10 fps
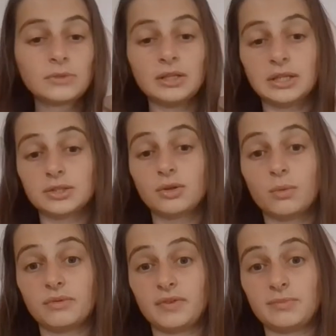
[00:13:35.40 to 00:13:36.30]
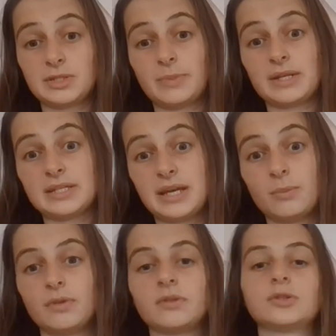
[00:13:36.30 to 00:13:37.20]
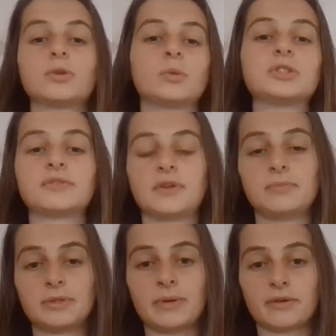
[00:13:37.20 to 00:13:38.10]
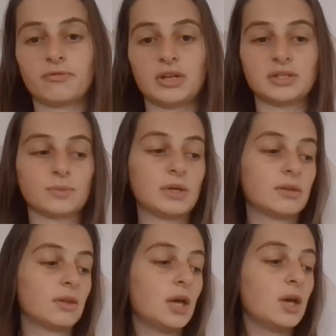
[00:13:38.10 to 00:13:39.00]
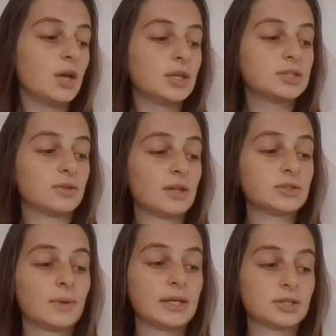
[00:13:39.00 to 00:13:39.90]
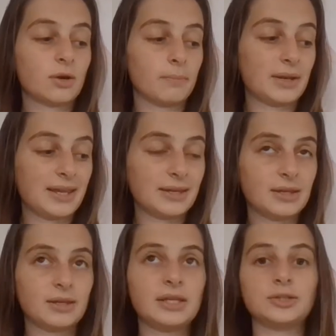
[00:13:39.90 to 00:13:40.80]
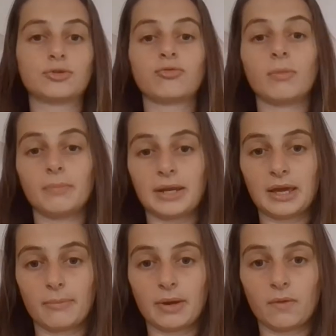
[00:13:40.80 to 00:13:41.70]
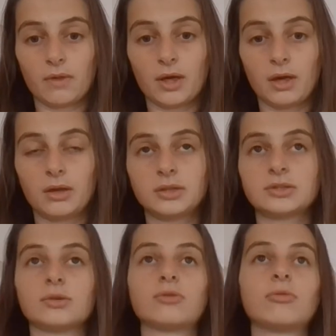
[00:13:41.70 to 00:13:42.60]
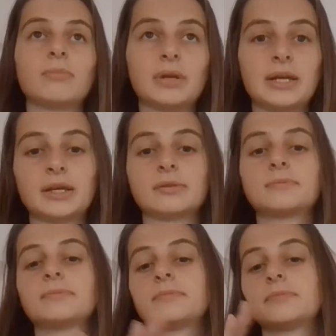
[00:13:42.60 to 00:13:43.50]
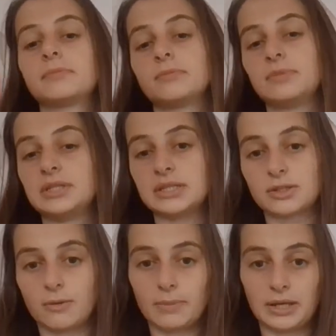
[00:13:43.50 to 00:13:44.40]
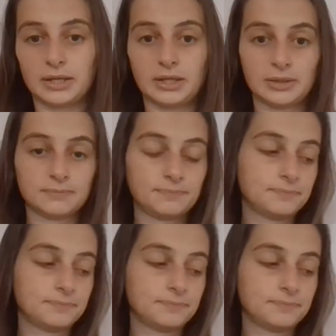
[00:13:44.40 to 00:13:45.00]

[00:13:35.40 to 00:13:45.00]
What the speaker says: There's no one for him to spend time with. There's no one for him to make friends with. So that's why he's complaining. He's grumbling about that. So grumbling means he's complaining.